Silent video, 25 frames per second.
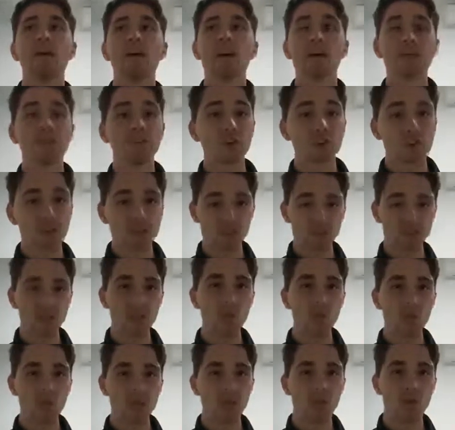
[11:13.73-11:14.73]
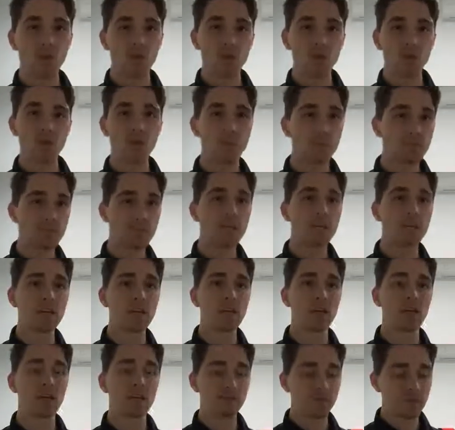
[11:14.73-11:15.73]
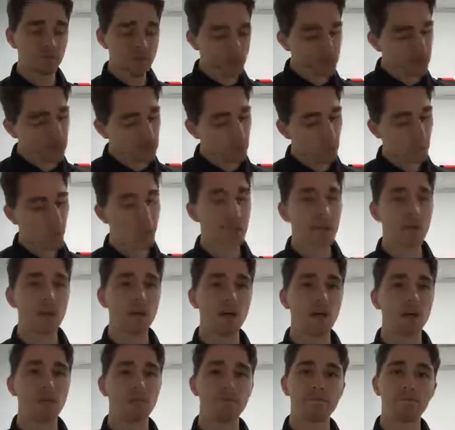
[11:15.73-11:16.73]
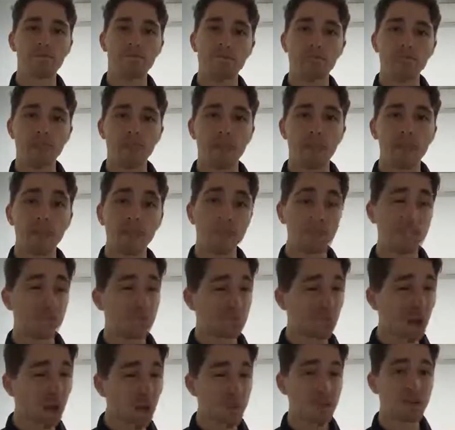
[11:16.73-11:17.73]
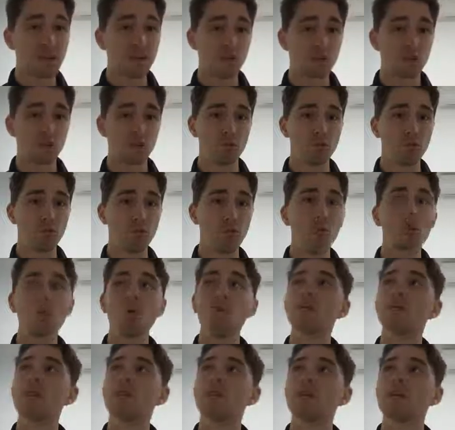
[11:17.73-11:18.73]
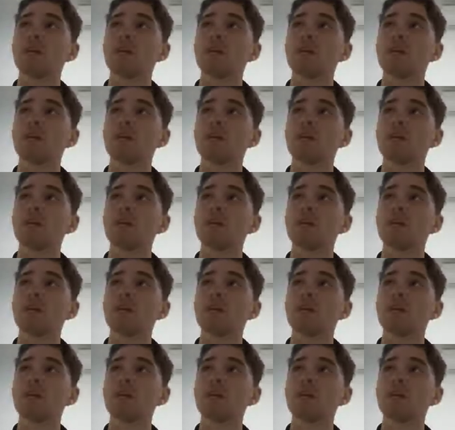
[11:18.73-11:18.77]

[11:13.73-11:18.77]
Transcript: He's got the skills for it. He's big enough. He's quick enough. He's smart enough with the ball.